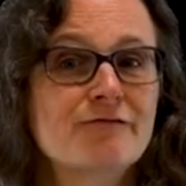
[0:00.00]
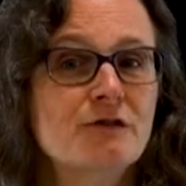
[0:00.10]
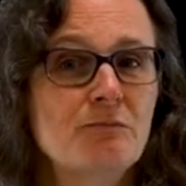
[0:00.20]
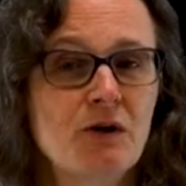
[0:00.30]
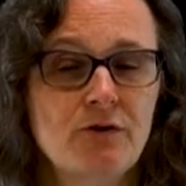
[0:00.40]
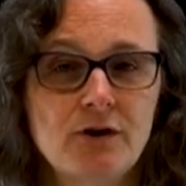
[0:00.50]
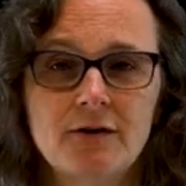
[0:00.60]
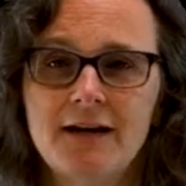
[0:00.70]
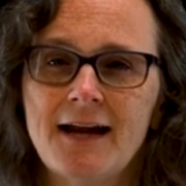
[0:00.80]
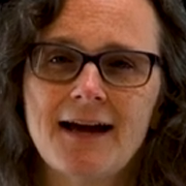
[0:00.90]

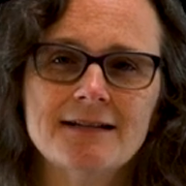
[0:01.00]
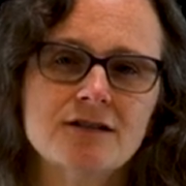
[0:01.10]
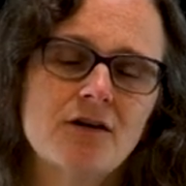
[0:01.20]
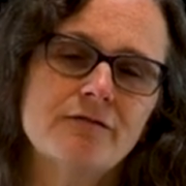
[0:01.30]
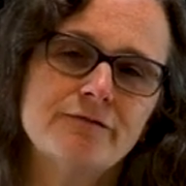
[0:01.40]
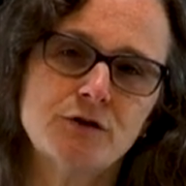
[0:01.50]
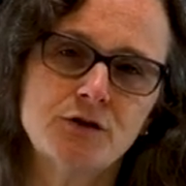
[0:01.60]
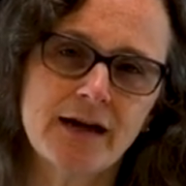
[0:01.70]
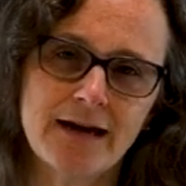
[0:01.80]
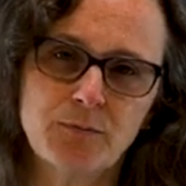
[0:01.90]
Familiar. It has
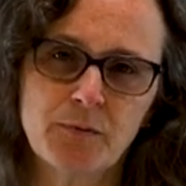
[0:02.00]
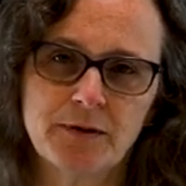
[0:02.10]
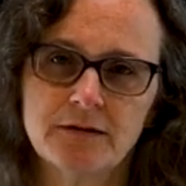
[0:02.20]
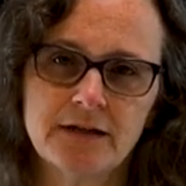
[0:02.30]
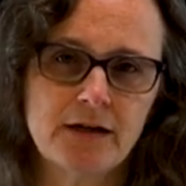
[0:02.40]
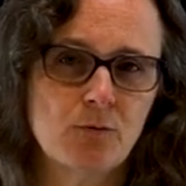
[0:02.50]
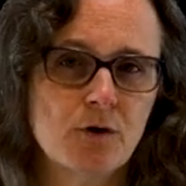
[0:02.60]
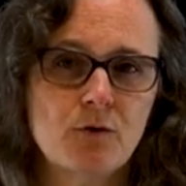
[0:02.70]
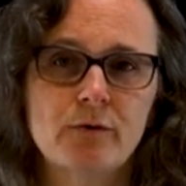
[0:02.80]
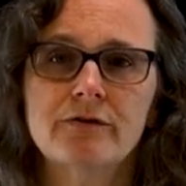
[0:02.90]
full capability to
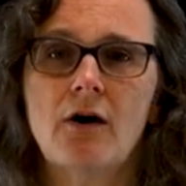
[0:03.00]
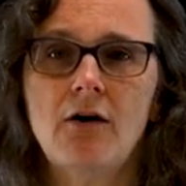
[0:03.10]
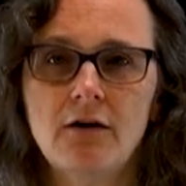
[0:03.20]
work with